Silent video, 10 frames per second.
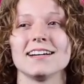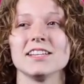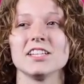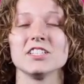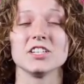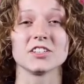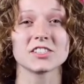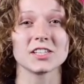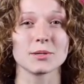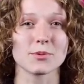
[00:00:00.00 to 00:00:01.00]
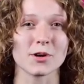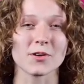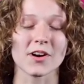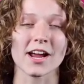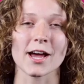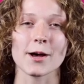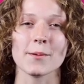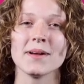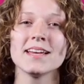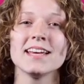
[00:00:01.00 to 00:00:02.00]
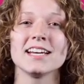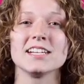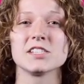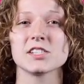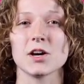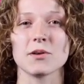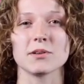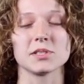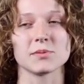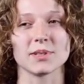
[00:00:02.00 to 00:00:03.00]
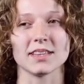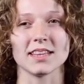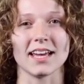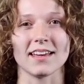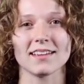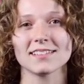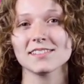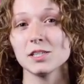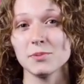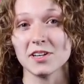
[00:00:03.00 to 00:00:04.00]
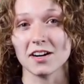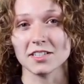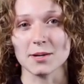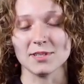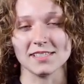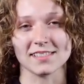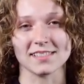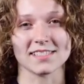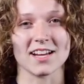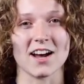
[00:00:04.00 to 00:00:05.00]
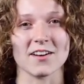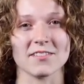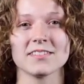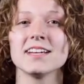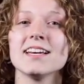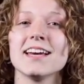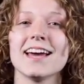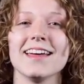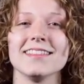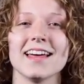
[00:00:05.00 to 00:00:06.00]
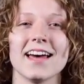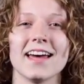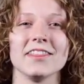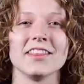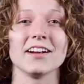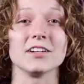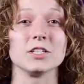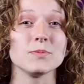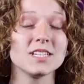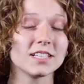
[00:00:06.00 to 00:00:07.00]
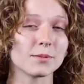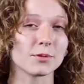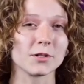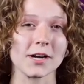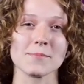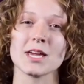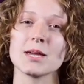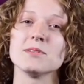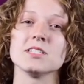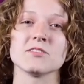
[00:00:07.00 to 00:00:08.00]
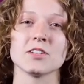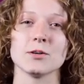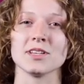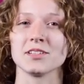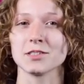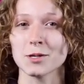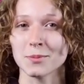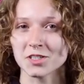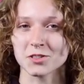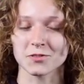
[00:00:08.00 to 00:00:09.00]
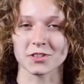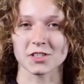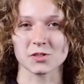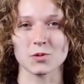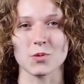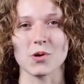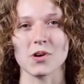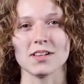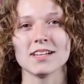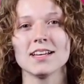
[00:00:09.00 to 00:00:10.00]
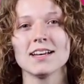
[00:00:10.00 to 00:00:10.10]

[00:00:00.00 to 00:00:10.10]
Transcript: in the nursing program, and so it was with like CPR dummies and stuff. And then their new media program came in to film a little commercial for the school.